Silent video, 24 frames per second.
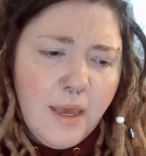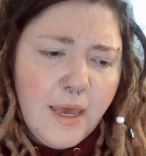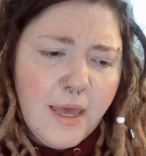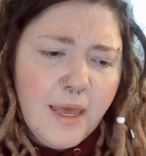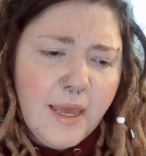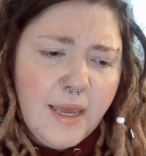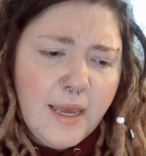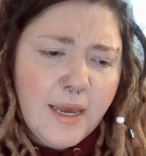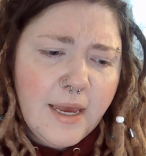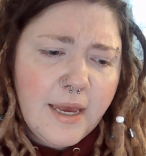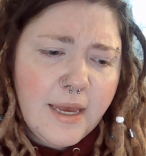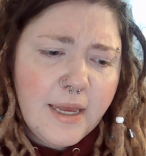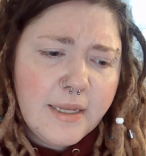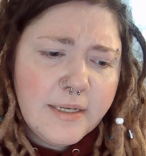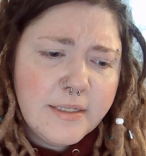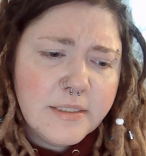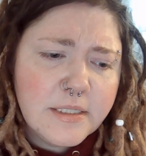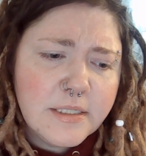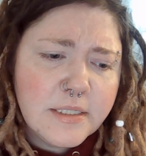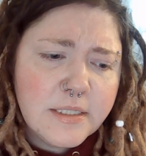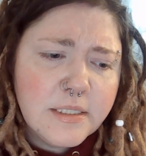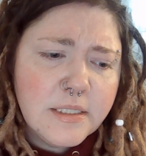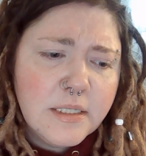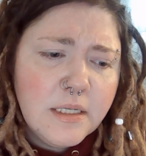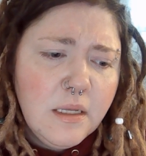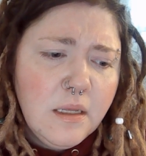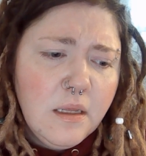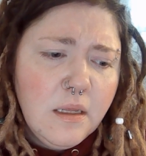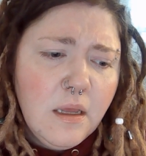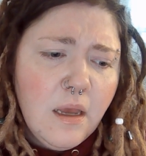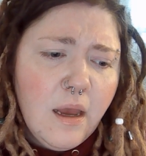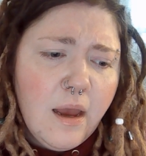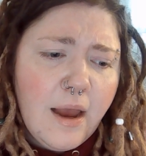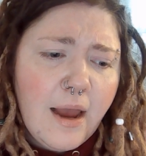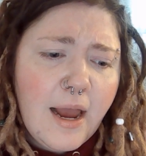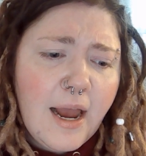And
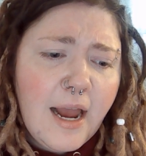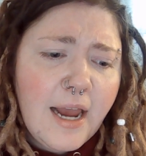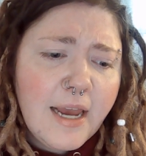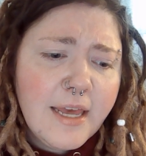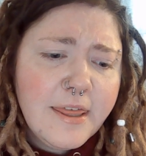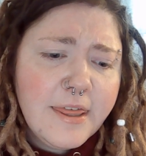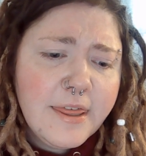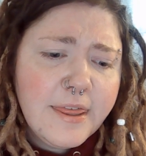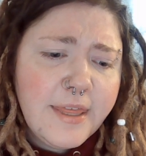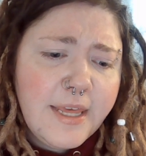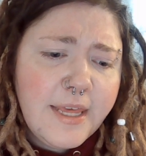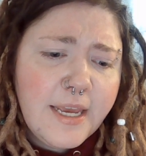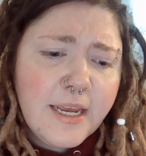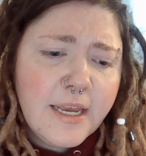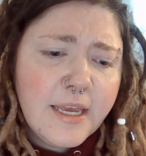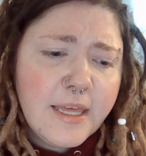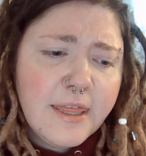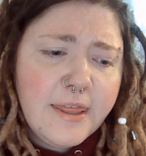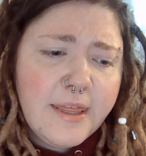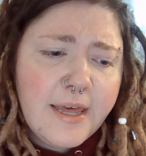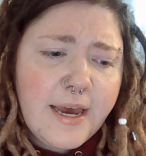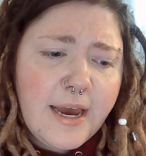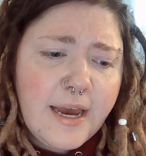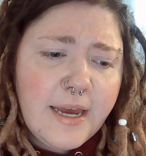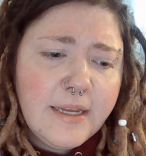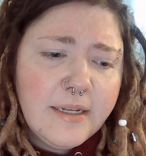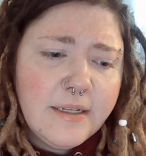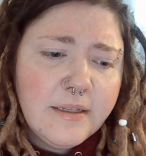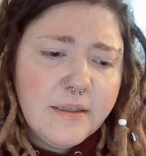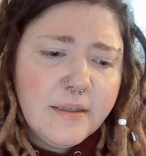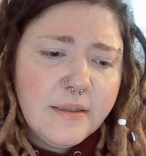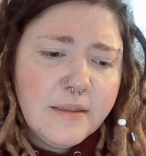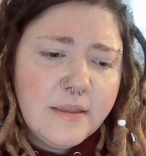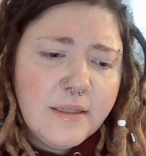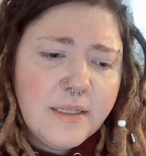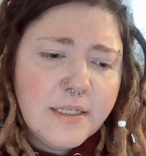I think that
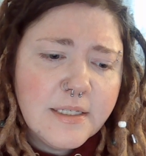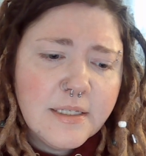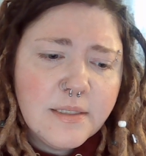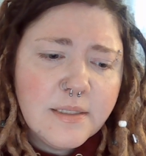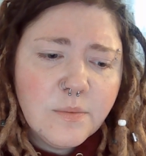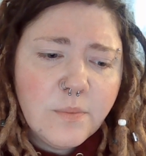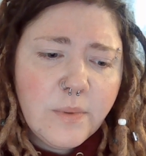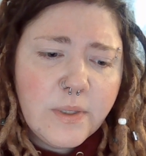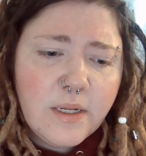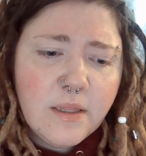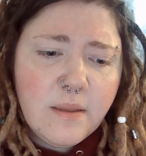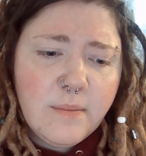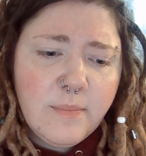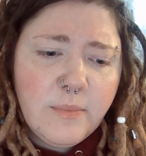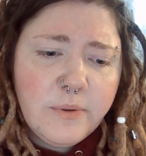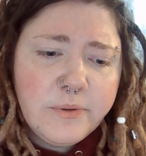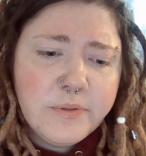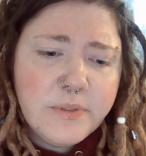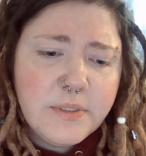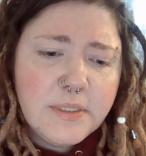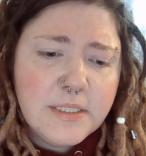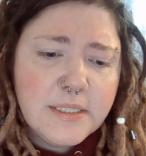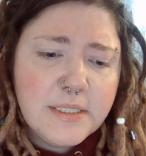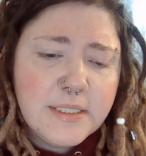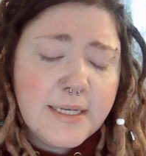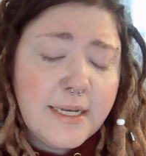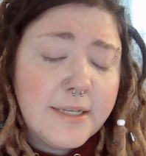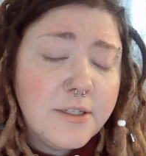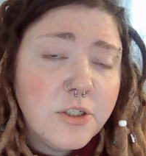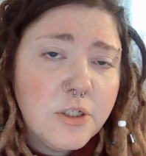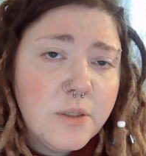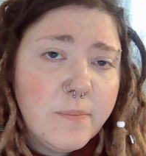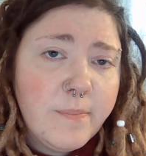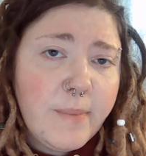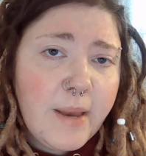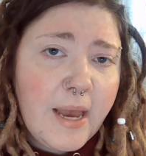this is one of the most
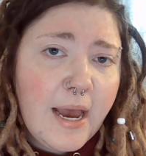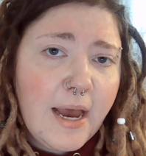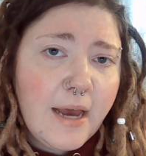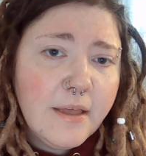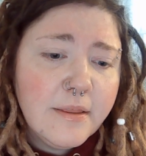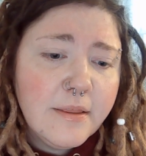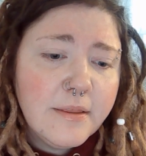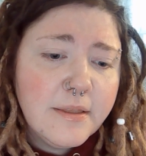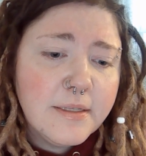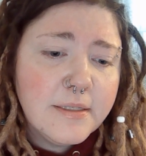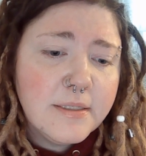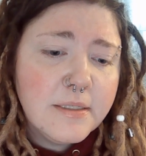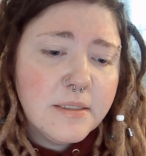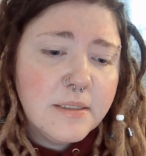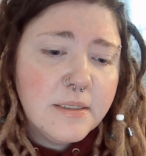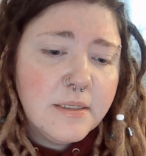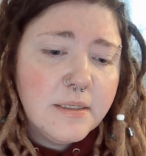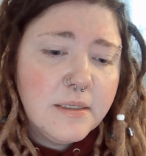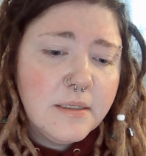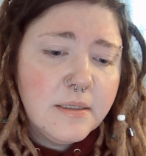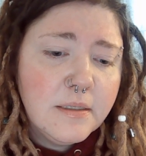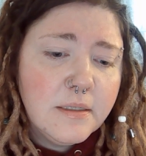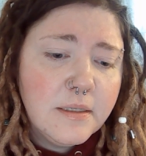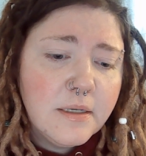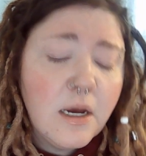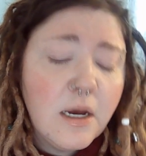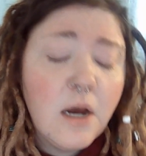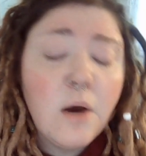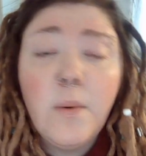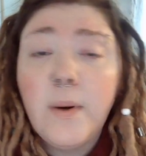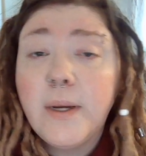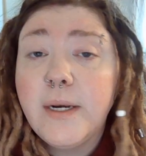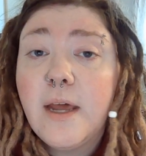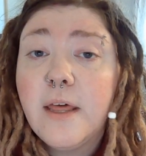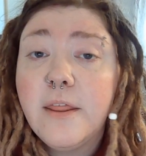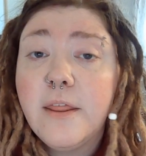essential paths.
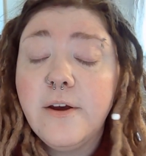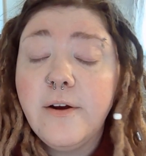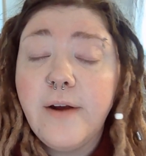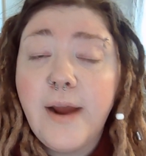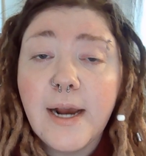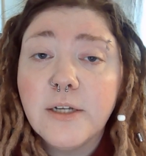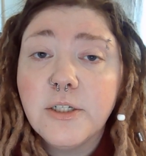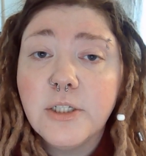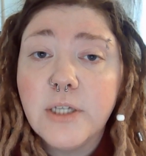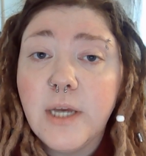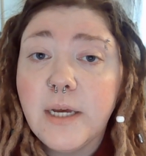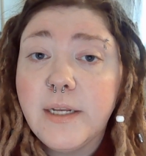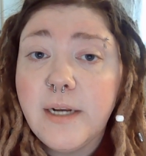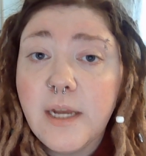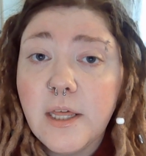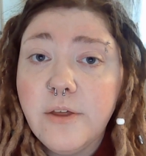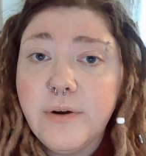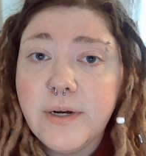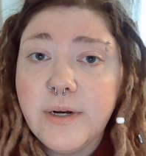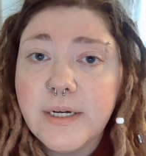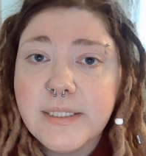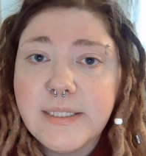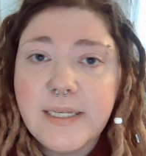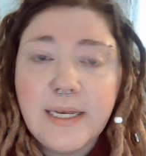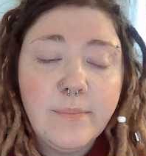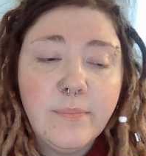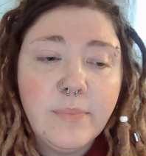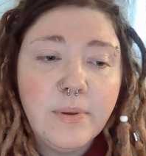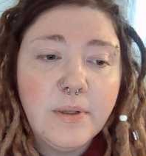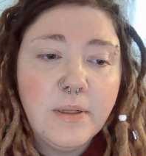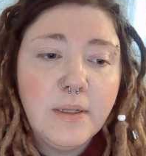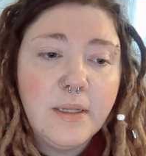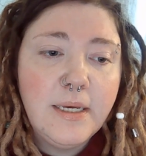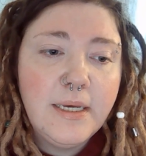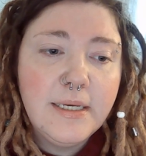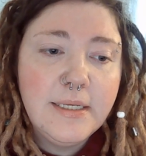Oh, another
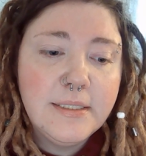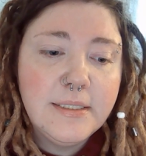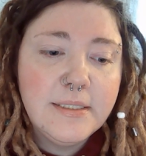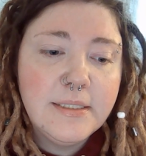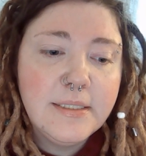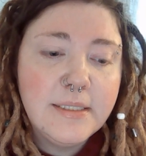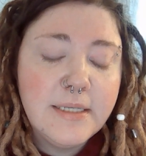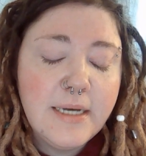example is